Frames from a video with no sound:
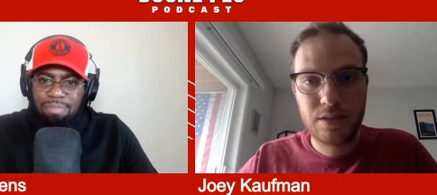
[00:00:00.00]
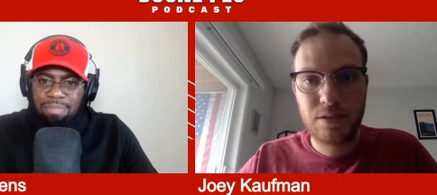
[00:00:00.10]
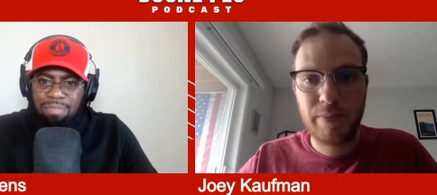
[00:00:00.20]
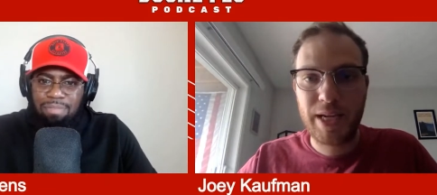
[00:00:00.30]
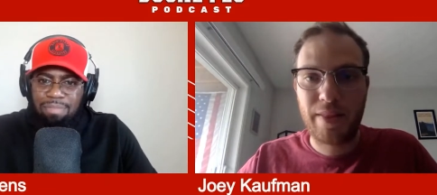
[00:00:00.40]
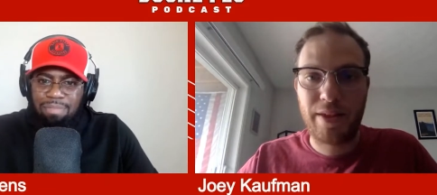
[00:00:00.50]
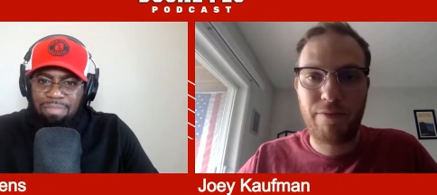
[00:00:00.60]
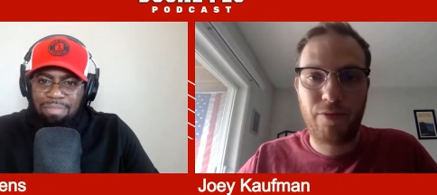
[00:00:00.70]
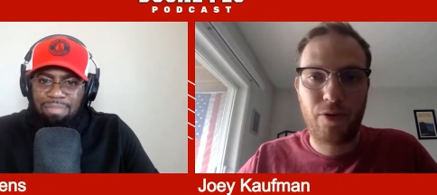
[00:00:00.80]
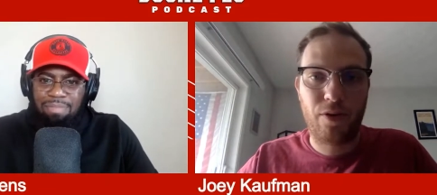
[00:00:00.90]
Speaker 1: To me, I
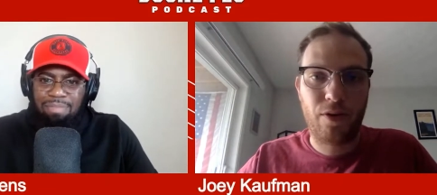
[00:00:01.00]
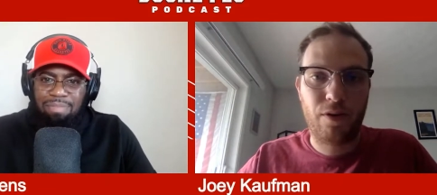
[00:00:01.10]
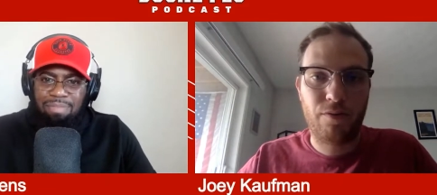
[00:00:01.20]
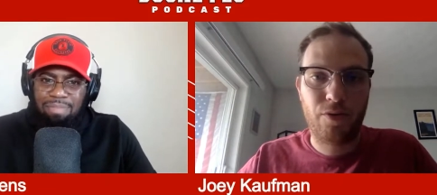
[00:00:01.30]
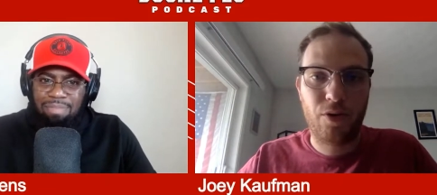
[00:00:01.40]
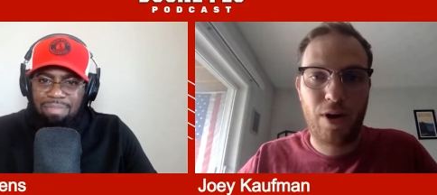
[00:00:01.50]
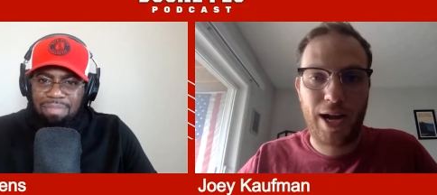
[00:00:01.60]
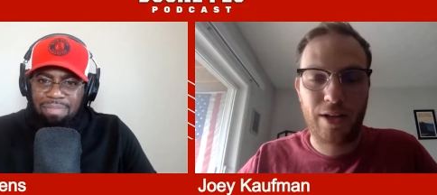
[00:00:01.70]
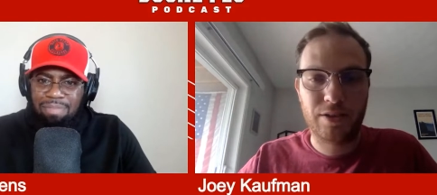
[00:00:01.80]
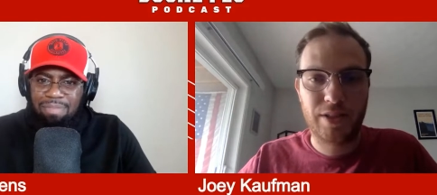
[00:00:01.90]
think for for
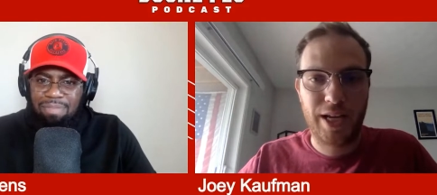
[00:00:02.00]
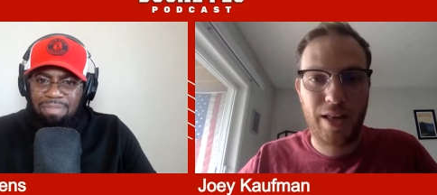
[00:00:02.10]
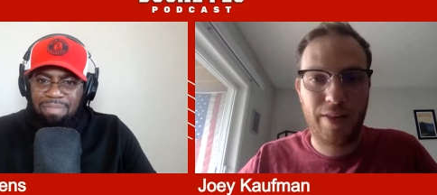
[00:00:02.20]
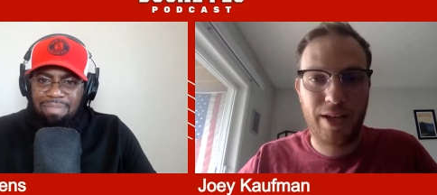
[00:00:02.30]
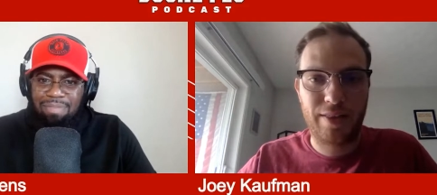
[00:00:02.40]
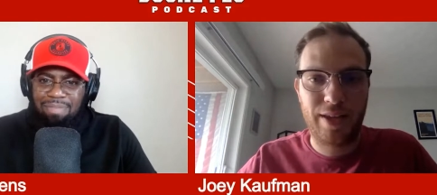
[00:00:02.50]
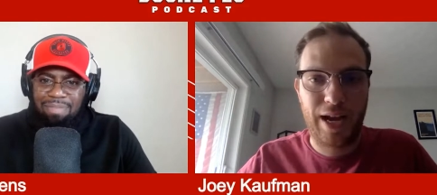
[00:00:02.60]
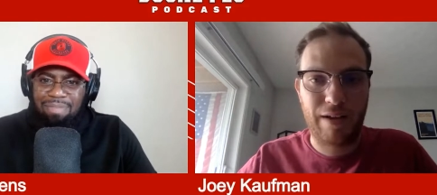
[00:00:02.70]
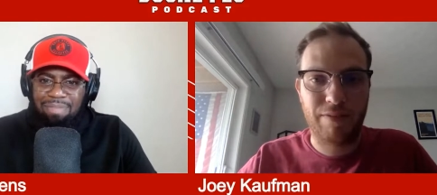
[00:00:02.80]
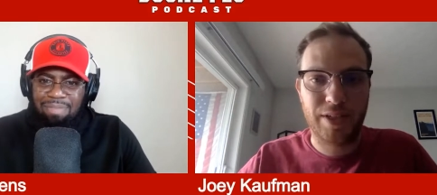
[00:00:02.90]
Ohio State, I think the
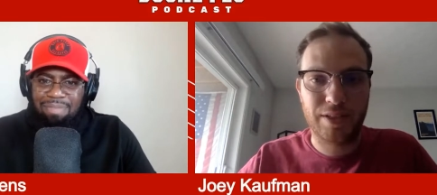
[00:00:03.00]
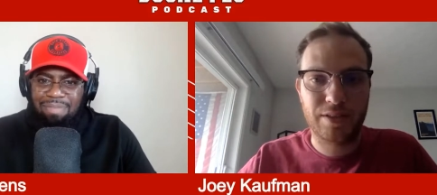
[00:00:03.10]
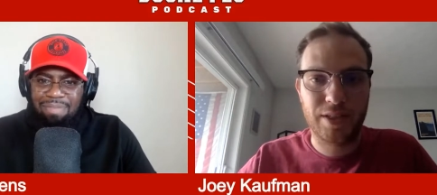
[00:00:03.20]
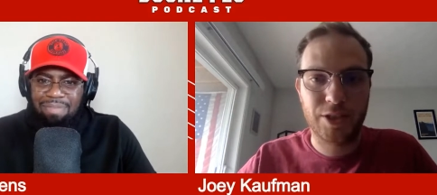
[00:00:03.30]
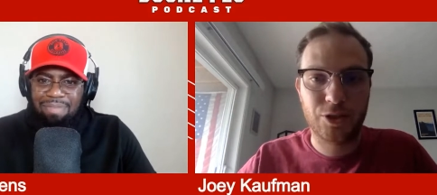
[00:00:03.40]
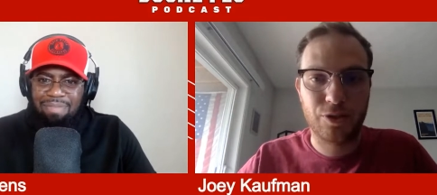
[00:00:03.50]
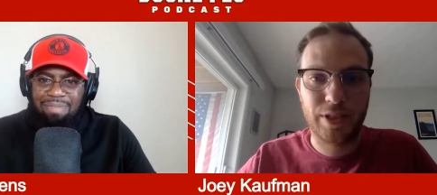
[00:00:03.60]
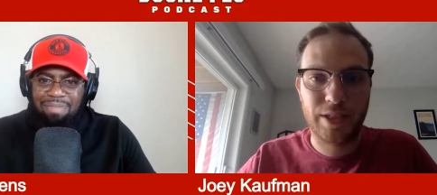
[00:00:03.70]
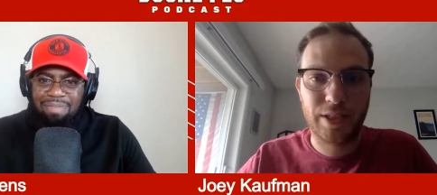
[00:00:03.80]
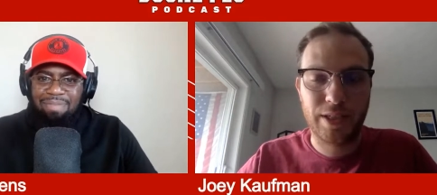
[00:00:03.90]
obvious
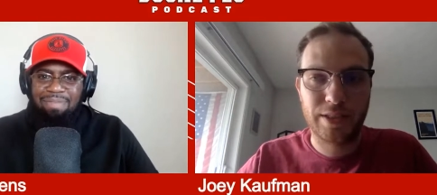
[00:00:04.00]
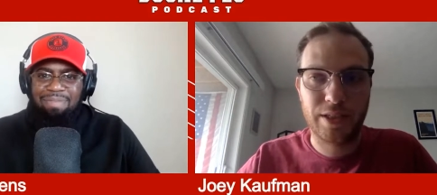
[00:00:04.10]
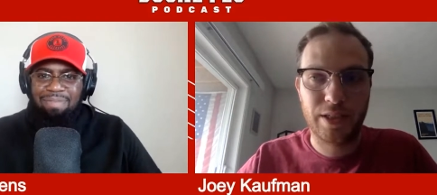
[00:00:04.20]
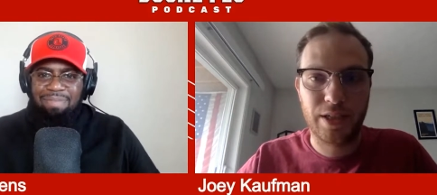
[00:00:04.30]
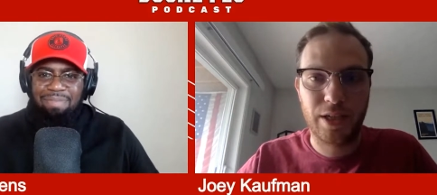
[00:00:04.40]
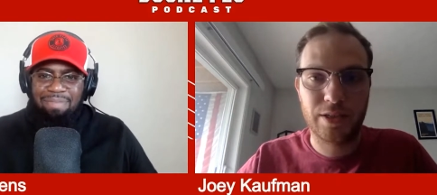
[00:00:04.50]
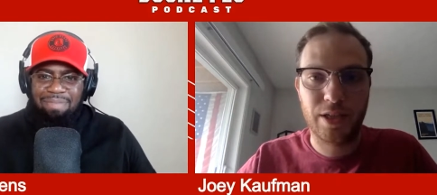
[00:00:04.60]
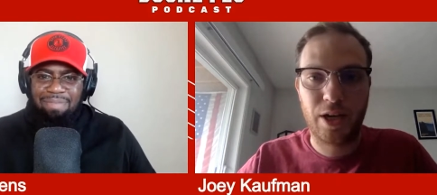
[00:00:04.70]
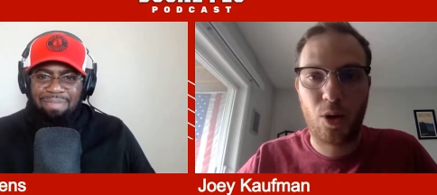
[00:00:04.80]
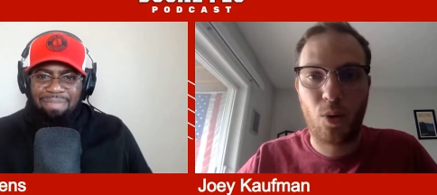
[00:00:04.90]
intrigue is it is
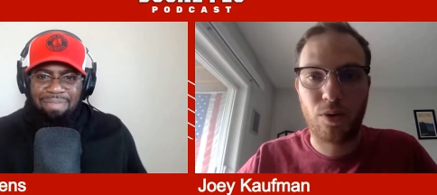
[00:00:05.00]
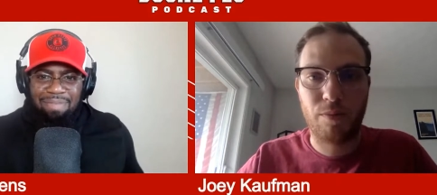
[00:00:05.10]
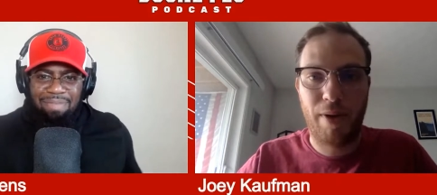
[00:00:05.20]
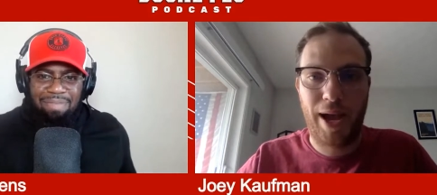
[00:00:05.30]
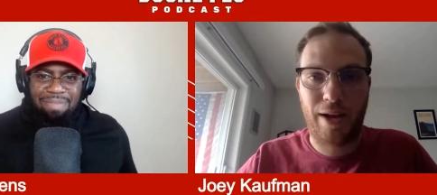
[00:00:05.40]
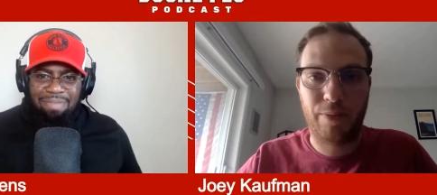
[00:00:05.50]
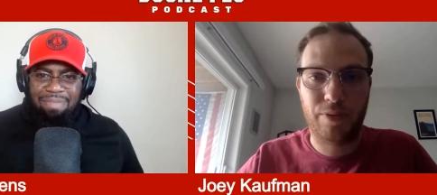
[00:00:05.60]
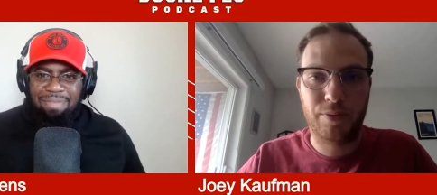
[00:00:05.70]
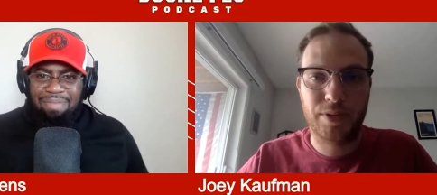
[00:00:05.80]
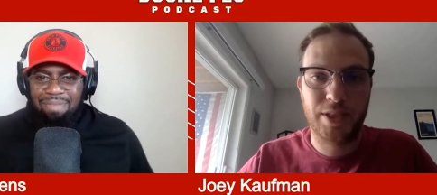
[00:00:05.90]
it quarterback
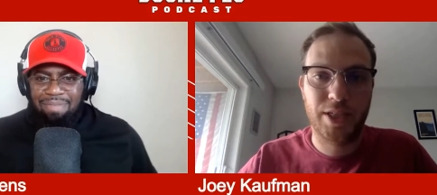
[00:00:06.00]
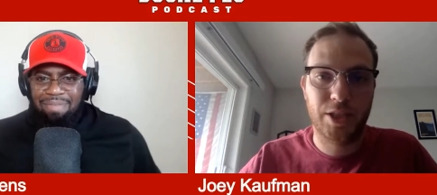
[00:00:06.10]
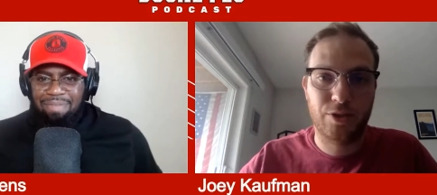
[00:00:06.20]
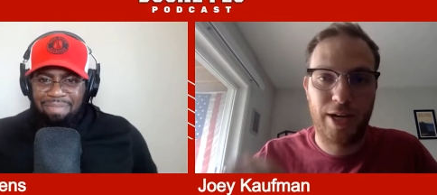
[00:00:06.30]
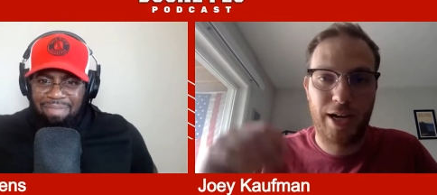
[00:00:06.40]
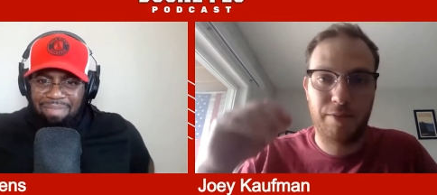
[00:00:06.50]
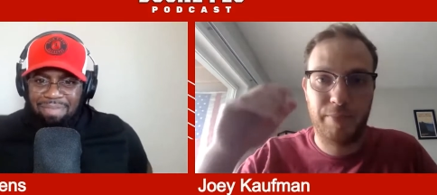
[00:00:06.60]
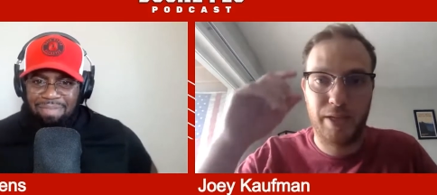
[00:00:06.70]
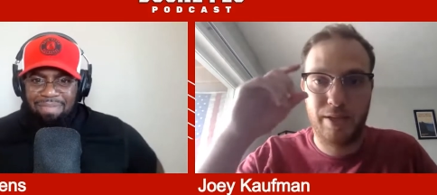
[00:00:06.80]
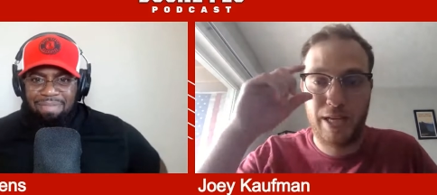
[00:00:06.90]
with, with CJ Stroud
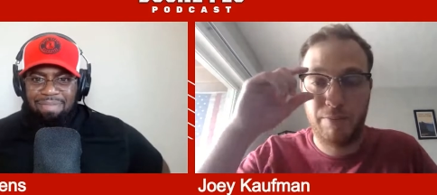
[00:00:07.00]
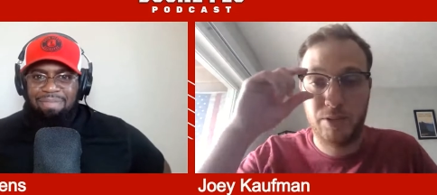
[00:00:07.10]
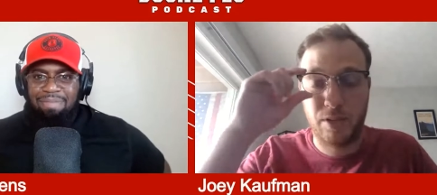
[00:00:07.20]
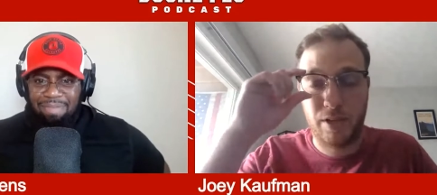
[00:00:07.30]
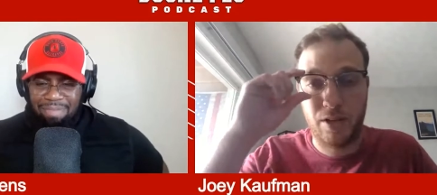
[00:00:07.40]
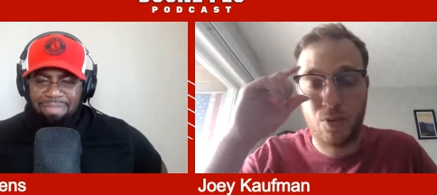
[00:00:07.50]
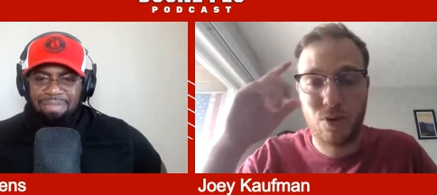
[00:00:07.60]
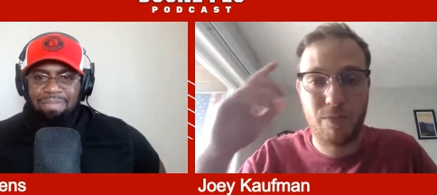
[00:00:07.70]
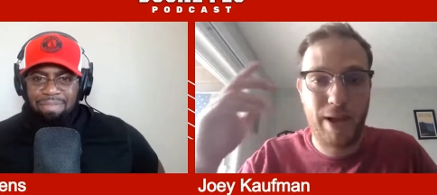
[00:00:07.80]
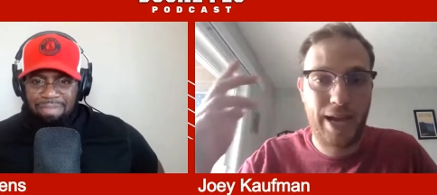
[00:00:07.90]
being named the starting
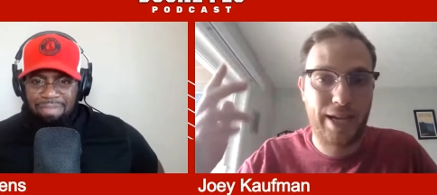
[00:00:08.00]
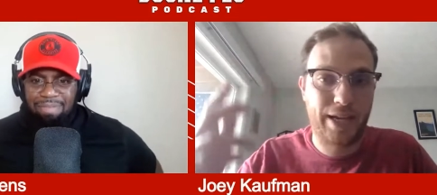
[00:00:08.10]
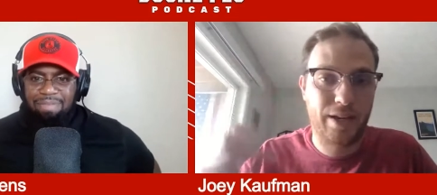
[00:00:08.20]
quarterback.